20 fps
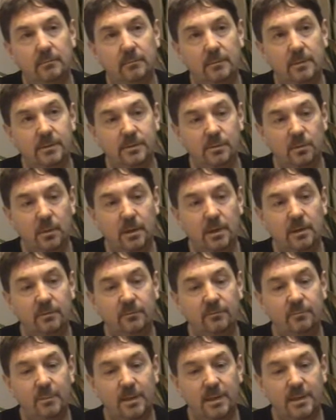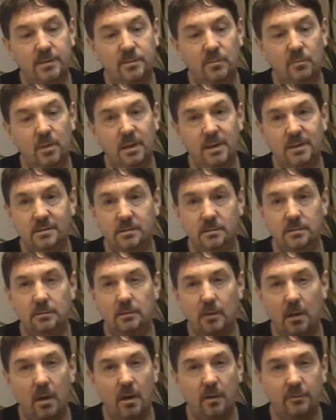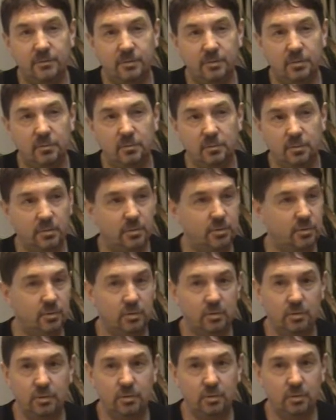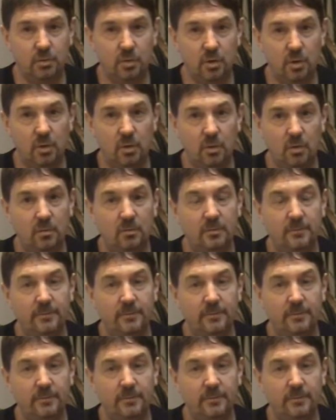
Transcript: as a way of managing weight, and a half stone would just go.